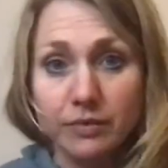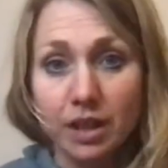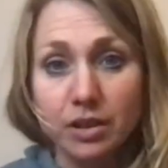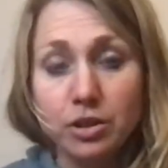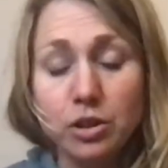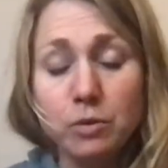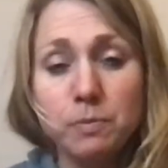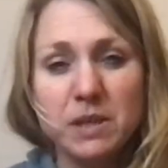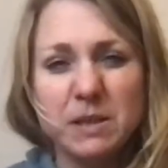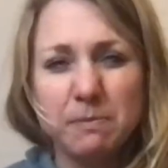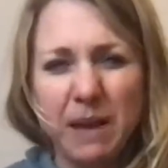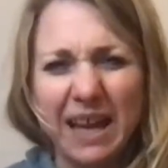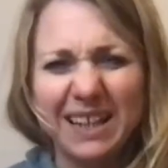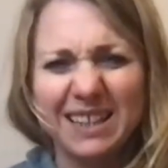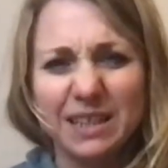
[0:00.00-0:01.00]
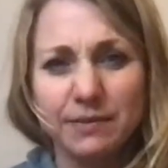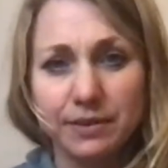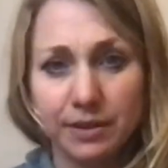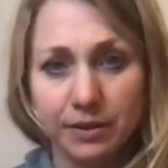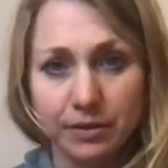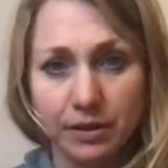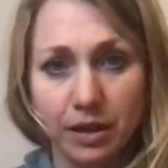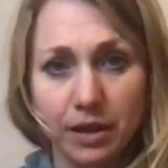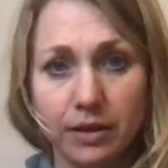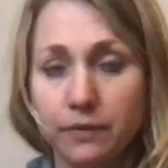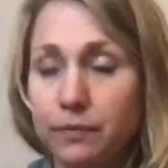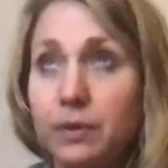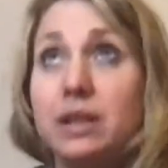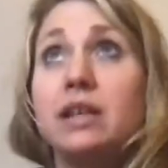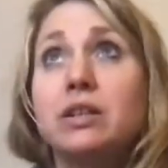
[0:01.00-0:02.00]
perspectives on
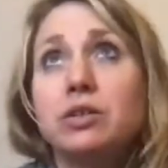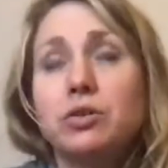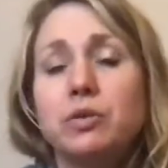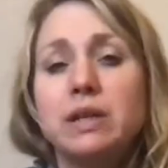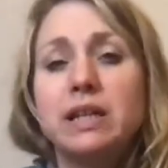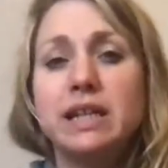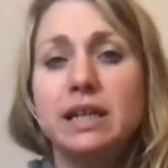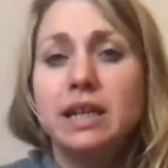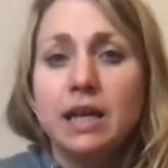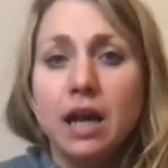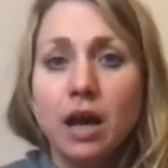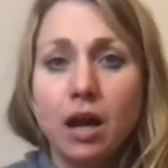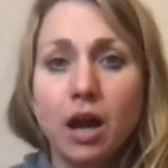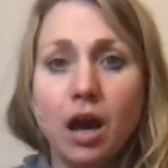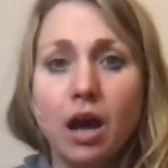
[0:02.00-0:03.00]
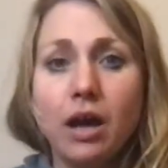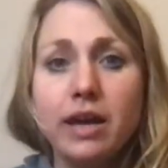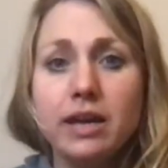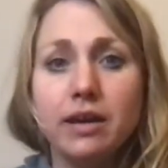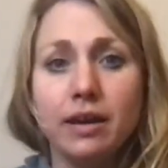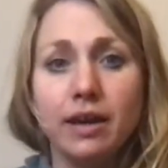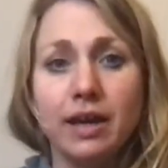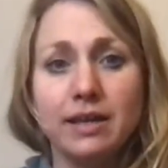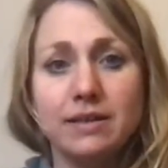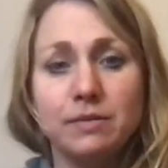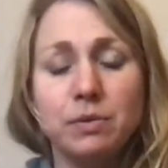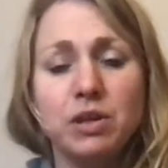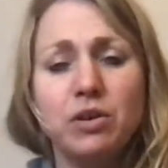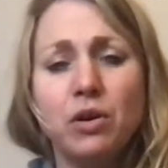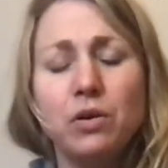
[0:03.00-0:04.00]
life. We're literally higher as
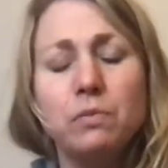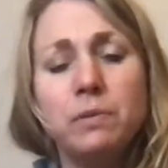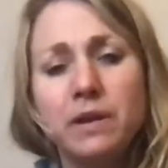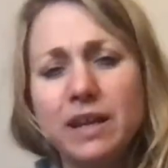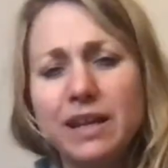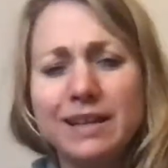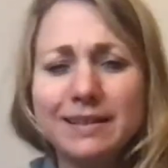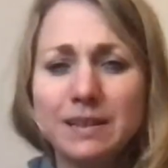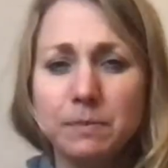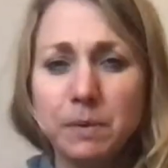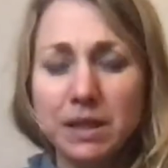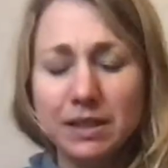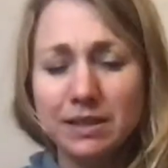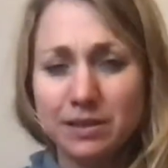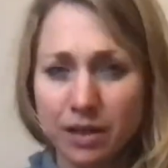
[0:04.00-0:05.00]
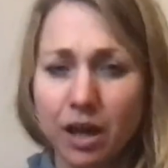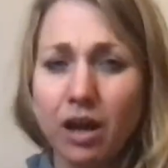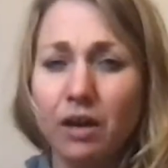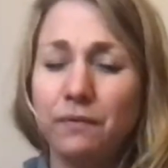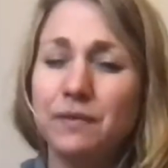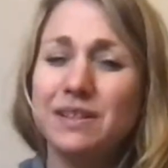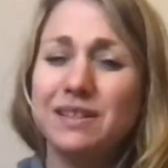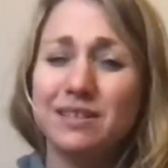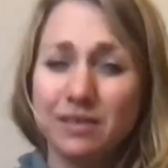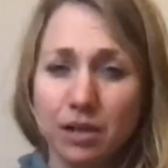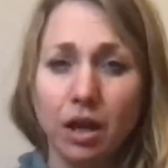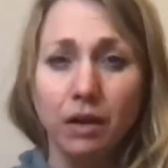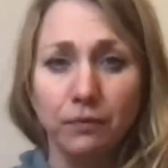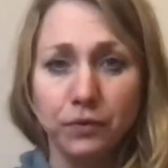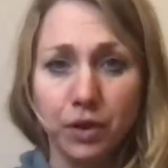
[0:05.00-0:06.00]
we go, but it's been tough. It's
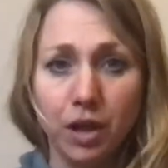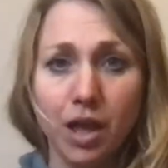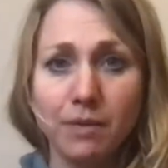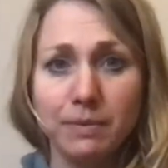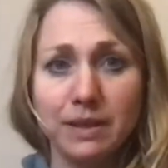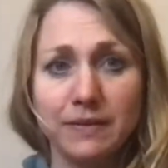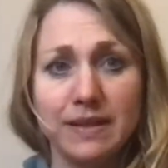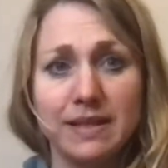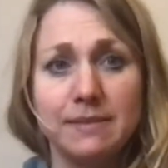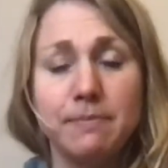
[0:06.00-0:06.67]
tough climbing this